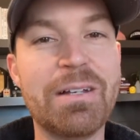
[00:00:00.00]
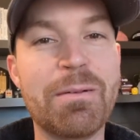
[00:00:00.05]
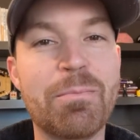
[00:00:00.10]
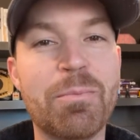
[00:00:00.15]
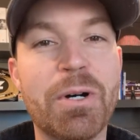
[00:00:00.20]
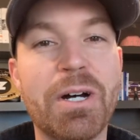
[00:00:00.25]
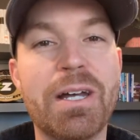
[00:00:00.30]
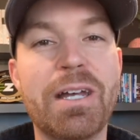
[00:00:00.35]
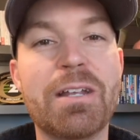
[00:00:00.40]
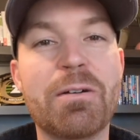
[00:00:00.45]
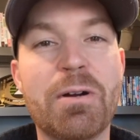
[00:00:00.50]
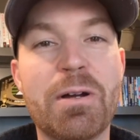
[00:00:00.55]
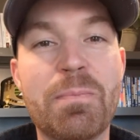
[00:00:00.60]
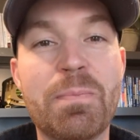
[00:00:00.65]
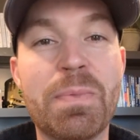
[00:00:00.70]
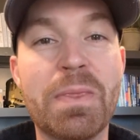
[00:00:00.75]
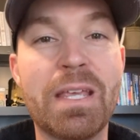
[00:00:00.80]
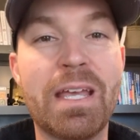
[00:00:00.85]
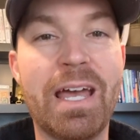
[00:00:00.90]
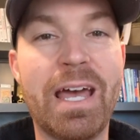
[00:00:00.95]
But
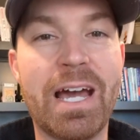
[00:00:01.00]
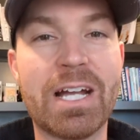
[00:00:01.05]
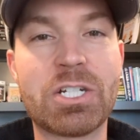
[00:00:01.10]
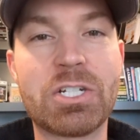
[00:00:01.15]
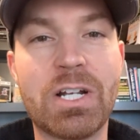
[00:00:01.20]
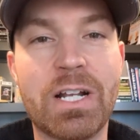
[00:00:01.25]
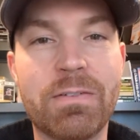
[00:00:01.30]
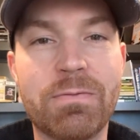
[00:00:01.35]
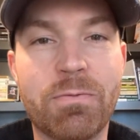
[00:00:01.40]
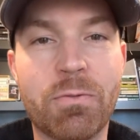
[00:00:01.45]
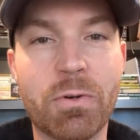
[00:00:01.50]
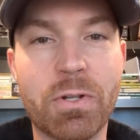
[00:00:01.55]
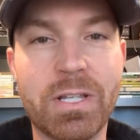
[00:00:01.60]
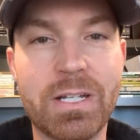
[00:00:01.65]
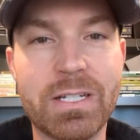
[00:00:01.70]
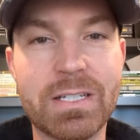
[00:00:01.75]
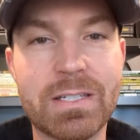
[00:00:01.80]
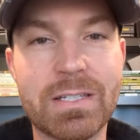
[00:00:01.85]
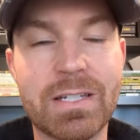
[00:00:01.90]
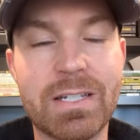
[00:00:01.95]
anyway, action item for
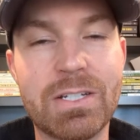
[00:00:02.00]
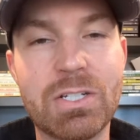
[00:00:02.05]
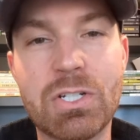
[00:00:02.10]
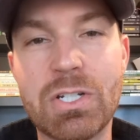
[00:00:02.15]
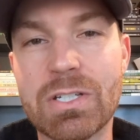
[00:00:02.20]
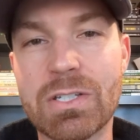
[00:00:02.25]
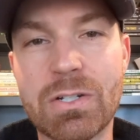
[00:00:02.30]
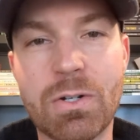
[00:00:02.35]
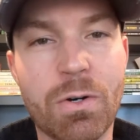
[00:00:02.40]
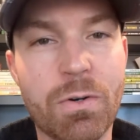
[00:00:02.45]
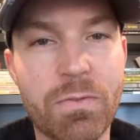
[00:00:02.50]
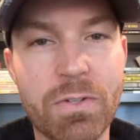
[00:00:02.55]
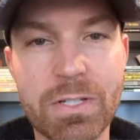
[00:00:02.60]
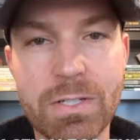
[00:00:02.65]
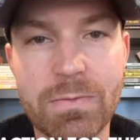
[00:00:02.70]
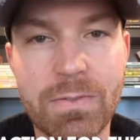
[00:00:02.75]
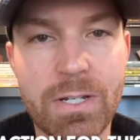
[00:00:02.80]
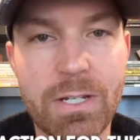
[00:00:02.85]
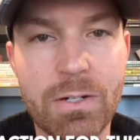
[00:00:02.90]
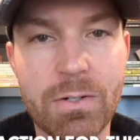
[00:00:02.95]
this is just go over
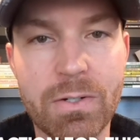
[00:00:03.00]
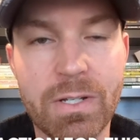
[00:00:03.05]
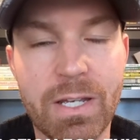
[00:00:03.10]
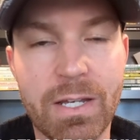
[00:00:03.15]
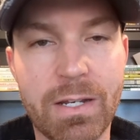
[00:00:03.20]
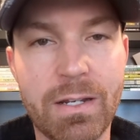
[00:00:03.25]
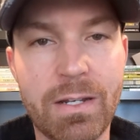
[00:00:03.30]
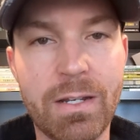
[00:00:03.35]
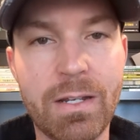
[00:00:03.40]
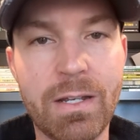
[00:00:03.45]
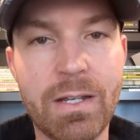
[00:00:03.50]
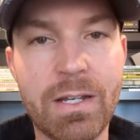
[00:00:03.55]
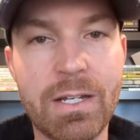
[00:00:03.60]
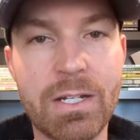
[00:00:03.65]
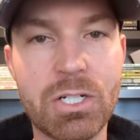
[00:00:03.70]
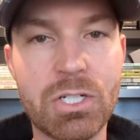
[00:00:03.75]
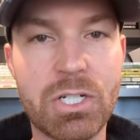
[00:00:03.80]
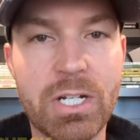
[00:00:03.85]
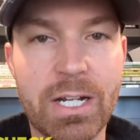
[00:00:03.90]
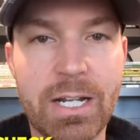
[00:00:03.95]
this video again,
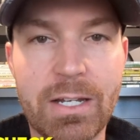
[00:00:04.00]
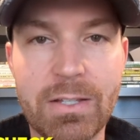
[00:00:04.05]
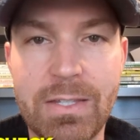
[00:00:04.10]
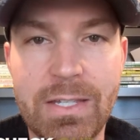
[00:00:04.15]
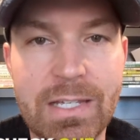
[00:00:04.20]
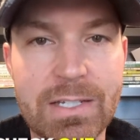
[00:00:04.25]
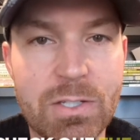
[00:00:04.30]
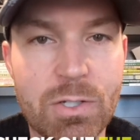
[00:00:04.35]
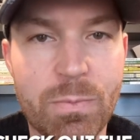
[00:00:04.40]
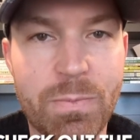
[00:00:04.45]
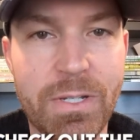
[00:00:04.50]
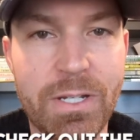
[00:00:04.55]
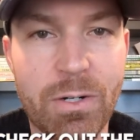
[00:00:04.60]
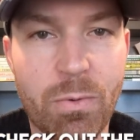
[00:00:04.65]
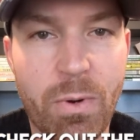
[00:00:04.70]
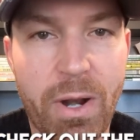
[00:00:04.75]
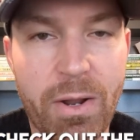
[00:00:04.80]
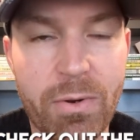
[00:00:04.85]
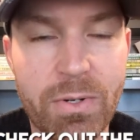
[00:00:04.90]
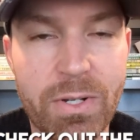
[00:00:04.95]
check out the SOP
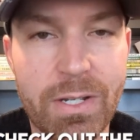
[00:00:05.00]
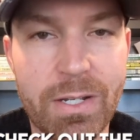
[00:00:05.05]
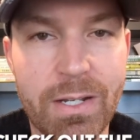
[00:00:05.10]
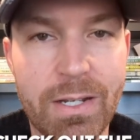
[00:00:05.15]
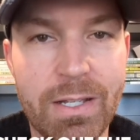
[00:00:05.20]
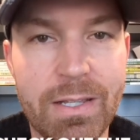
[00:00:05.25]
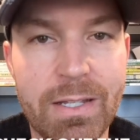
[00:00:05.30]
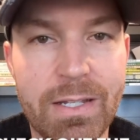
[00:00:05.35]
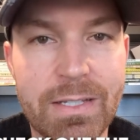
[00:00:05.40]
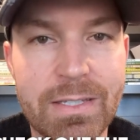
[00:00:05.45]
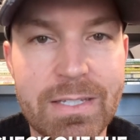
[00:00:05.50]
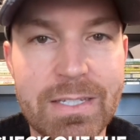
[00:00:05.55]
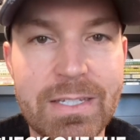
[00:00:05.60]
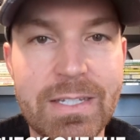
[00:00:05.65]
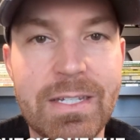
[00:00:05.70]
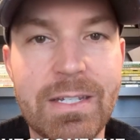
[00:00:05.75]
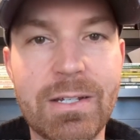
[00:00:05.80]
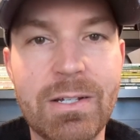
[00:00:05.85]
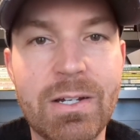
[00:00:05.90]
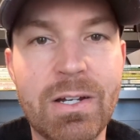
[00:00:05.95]
around it, and then
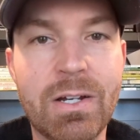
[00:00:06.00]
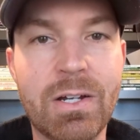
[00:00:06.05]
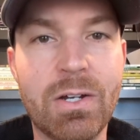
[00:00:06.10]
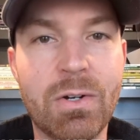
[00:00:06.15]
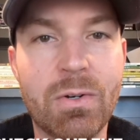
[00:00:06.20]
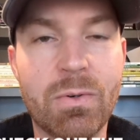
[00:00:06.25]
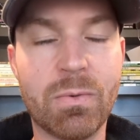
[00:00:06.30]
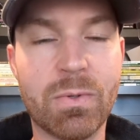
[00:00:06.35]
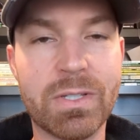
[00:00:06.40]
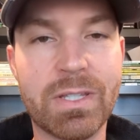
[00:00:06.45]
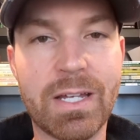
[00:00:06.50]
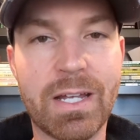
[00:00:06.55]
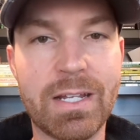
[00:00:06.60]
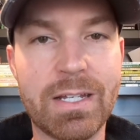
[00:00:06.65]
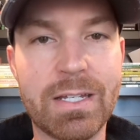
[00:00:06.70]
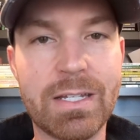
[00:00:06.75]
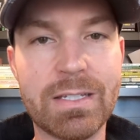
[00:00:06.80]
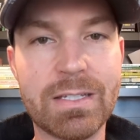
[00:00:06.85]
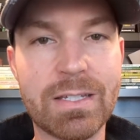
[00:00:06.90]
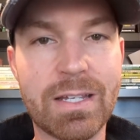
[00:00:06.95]
see what that
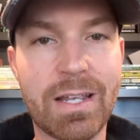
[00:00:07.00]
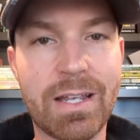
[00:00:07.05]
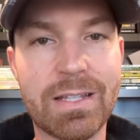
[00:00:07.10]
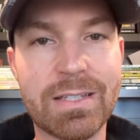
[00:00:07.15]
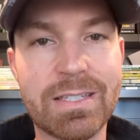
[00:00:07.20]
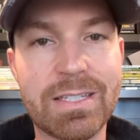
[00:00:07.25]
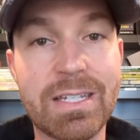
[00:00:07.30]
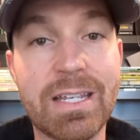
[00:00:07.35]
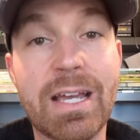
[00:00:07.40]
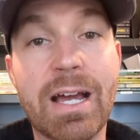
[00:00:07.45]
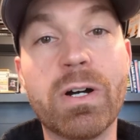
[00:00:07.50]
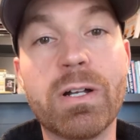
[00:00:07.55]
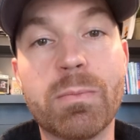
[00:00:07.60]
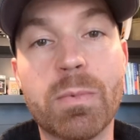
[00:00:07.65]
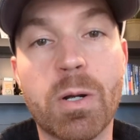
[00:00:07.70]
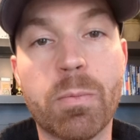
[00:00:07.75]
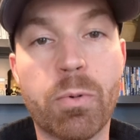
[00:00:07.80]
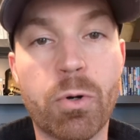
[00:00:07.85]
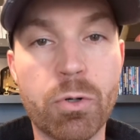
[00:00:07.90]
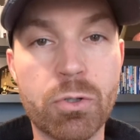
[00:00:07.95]
is and see what
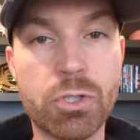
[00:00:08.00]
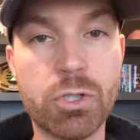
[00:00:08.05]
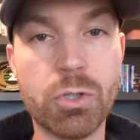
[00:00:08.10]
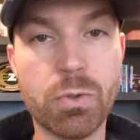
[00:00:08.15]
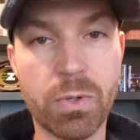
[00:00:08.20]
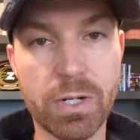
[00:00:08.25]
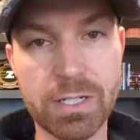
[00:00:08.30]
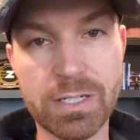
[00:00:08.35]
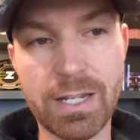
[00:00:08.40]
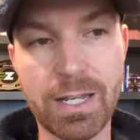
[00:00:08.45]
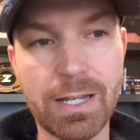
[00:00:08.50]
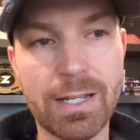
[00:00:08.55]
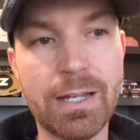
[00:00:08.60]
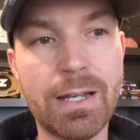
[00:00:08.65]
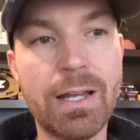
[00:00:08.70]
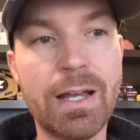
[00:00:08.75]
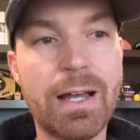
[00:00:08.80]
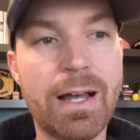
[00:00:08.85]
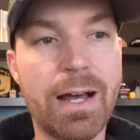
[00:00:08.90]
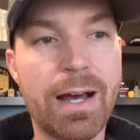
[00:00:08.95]
approach you want to take.
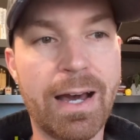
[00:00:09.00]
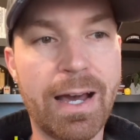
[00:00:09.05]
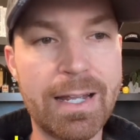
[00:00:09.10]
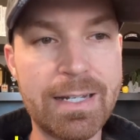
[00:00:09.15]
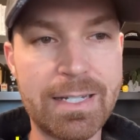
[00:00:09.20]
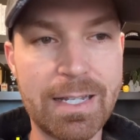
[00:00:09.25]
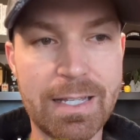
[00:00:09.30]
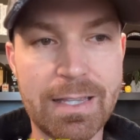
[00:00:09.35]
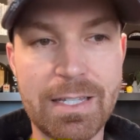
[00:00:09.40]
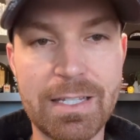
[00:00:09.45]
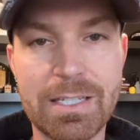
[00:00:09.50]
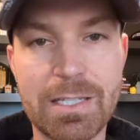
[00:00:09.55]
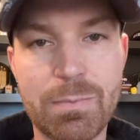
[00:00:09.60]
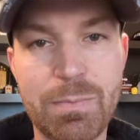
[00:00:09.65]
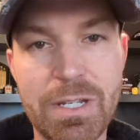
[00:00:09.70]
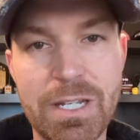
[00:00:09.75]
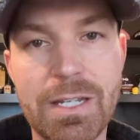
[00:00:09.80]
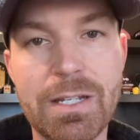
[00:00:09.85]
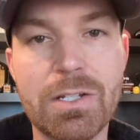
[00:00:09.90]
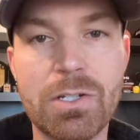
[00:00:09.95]
I take the
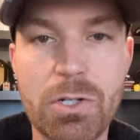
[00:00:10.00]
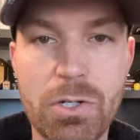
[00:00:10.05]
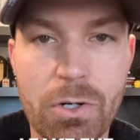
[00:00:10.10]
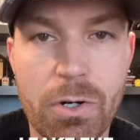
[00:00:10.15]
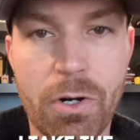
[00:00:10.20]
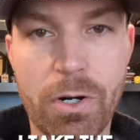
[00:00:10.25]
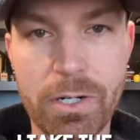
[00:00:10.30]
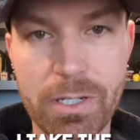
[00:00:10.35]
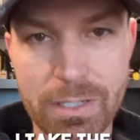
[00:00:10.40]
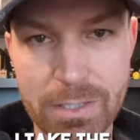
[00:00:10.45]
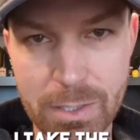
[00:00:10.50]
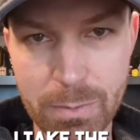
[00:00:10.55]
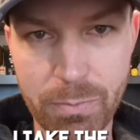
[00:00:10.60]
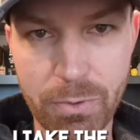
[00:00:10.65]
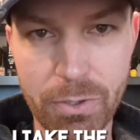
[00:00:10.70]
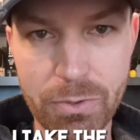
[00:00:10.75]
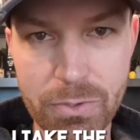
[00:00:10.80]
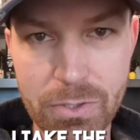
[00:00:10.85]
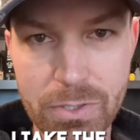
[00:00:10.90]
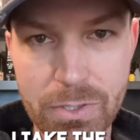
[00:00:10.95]
speaking to your audience
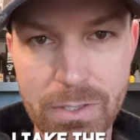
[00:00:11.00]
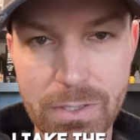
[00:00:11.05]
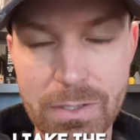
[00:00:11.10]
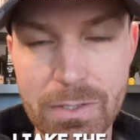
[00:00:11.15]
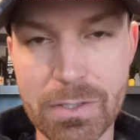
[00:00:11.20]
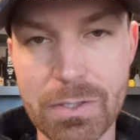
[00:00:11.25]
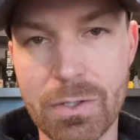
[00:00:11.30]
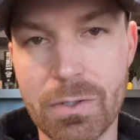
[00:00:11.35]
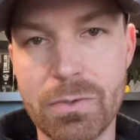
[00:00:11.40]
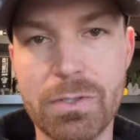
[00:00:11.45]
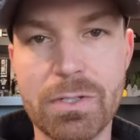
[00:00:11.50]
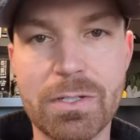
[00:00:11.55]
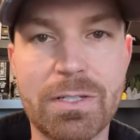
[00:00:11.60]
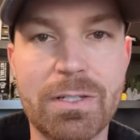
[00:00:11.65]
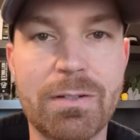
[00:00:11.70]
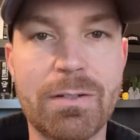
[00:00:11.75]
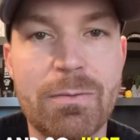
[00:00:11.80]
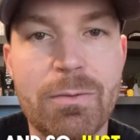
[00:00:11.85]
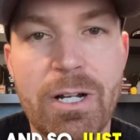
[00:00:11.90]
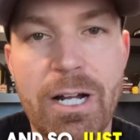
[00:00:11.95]
approach. And so
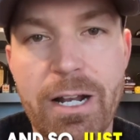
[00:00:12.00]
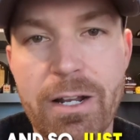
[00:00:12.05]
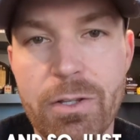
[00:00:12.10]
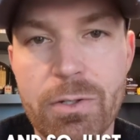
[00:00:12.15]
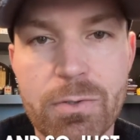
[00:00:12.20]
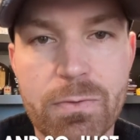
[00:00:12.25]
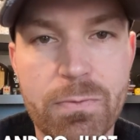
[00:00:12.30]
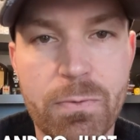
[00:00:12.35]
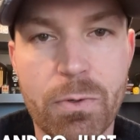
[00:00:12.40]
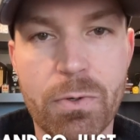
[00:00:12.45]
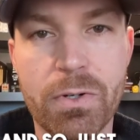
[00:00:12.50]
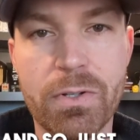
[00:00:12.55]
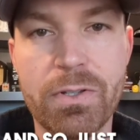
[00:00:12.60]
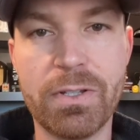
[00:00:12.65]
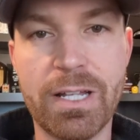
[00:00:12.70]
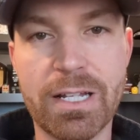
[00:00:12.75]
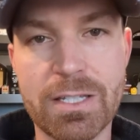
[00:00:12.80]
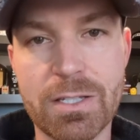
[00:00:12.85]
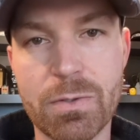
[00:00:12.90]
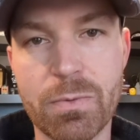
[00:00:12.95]
just out of those 4,
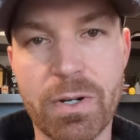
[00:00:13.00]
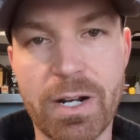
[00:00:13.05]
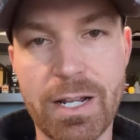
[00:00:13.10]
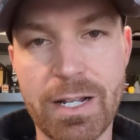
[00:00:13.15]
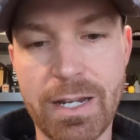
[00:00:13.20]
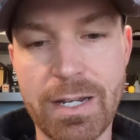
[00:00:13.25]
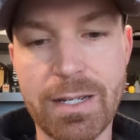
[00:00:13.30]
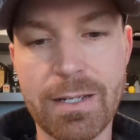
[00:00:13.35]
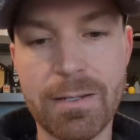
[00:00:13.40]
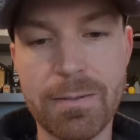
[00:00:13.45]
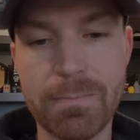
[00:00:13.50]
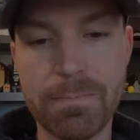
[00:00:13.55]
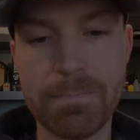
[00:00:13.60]
that's the one I take.